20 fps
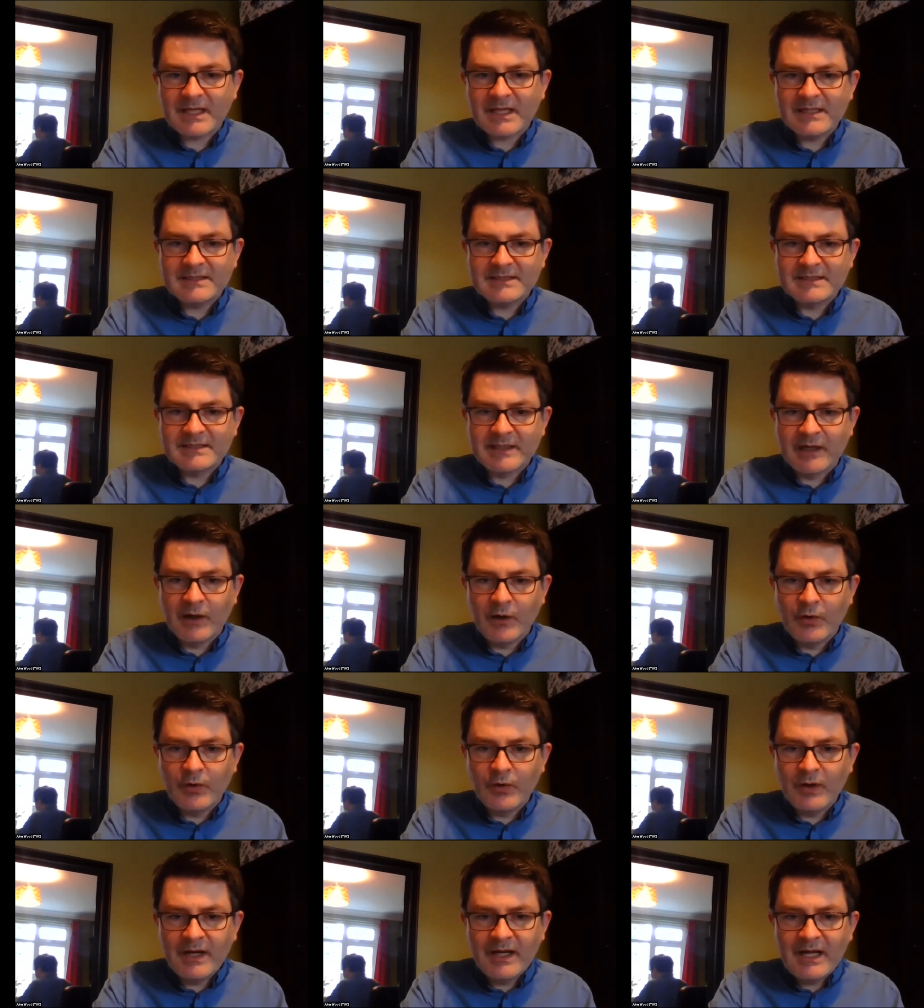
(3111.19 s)

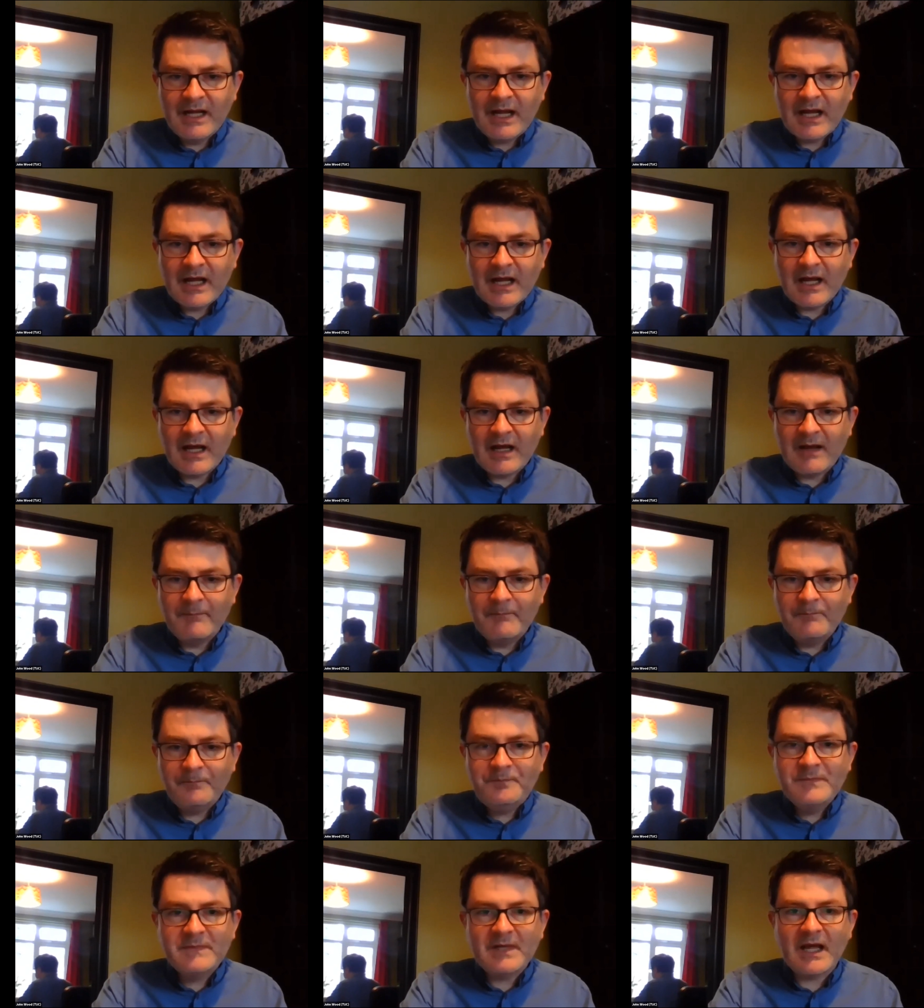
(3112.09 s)
So
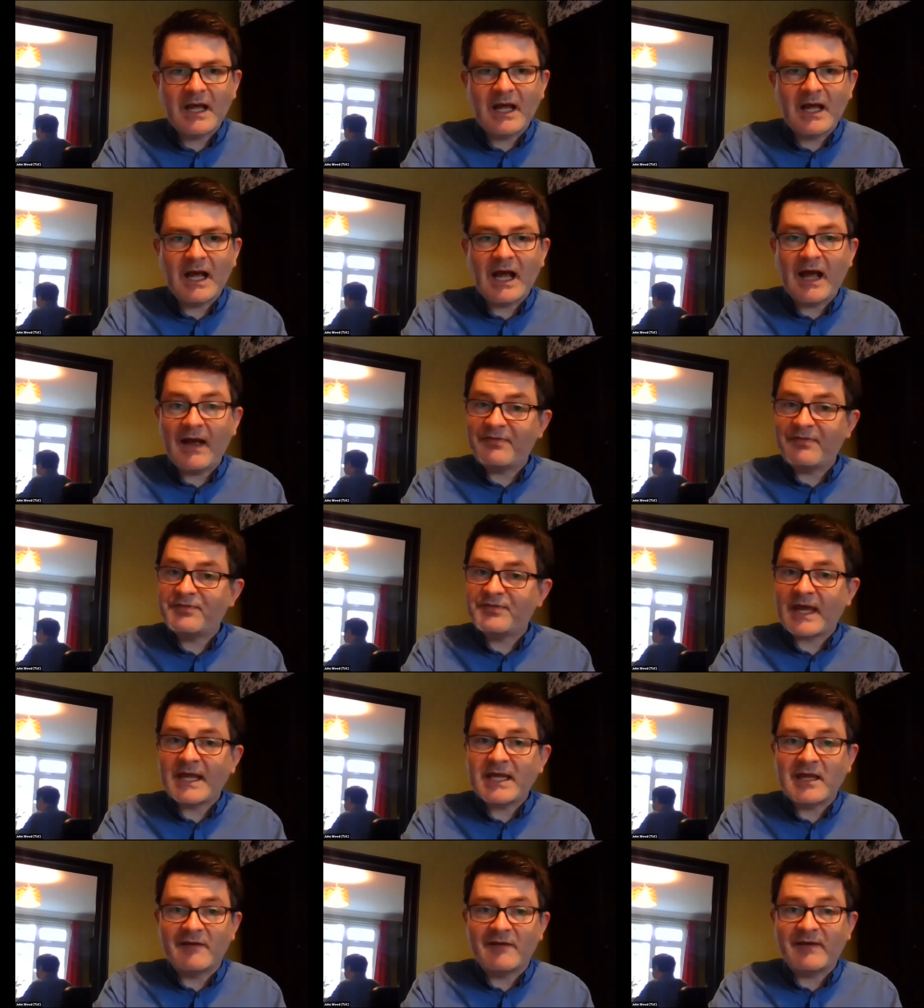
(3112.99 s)

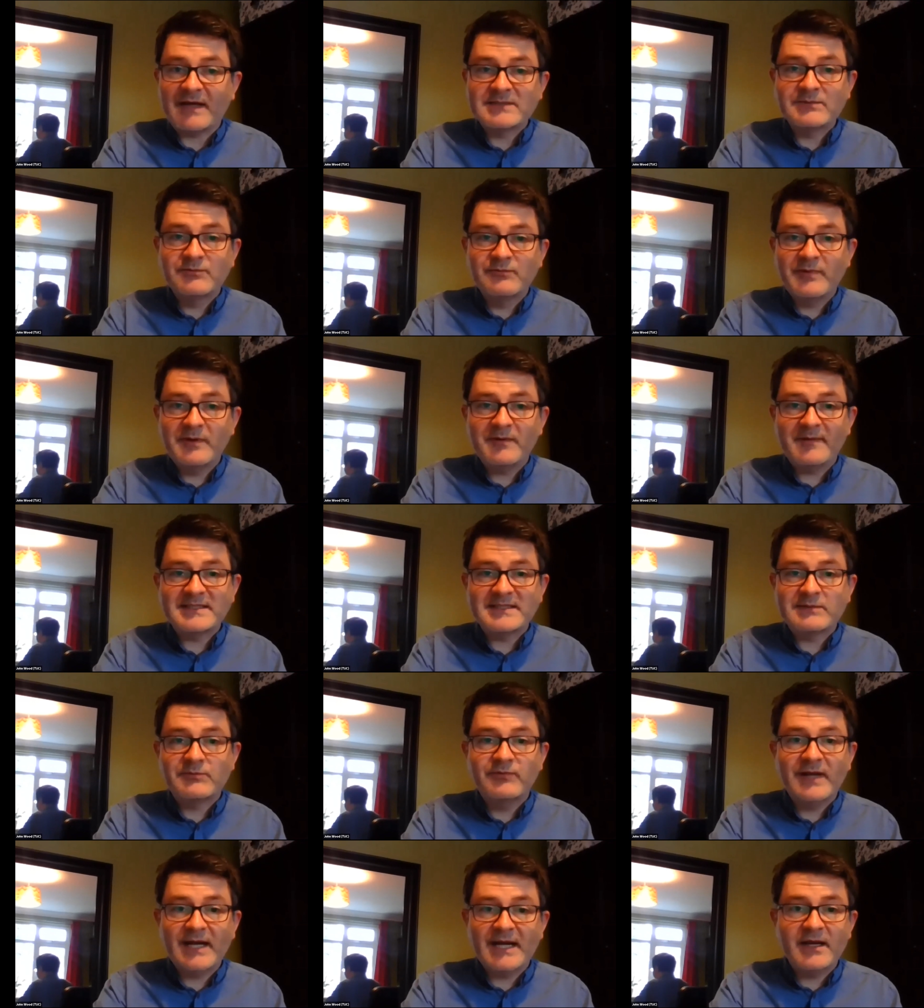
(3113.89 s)
thank you. We've had
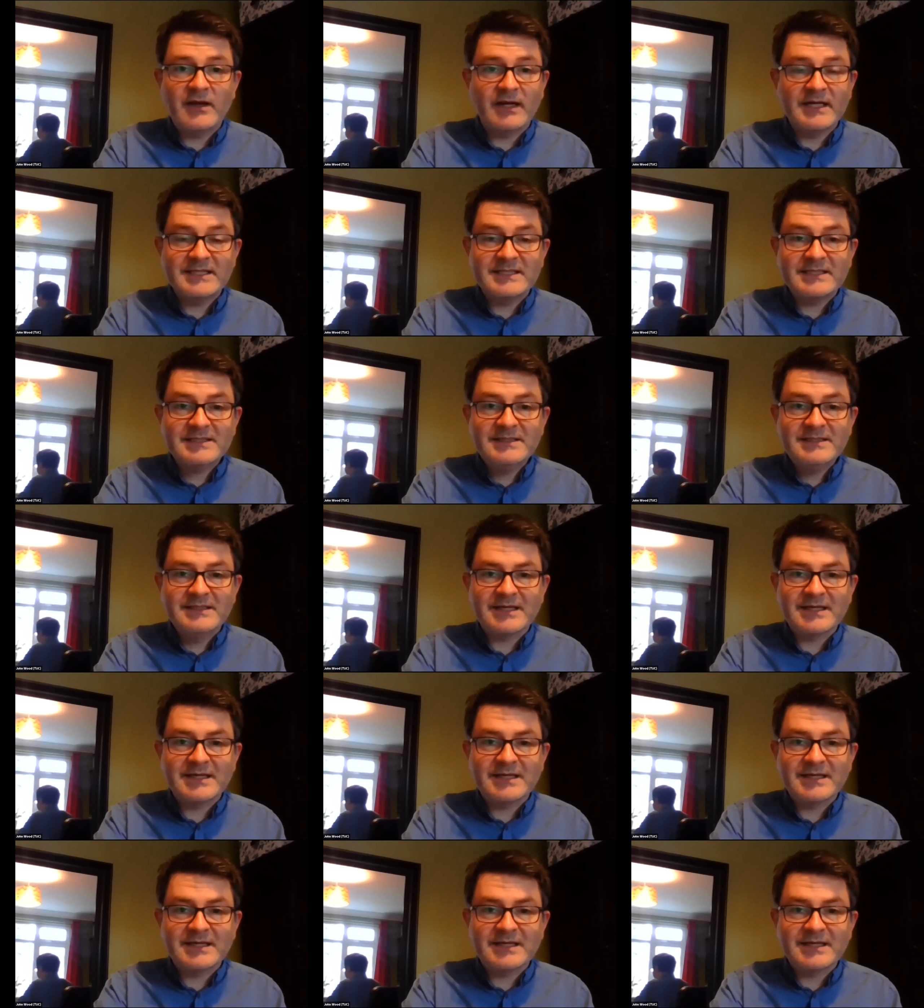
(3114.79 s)
some really nice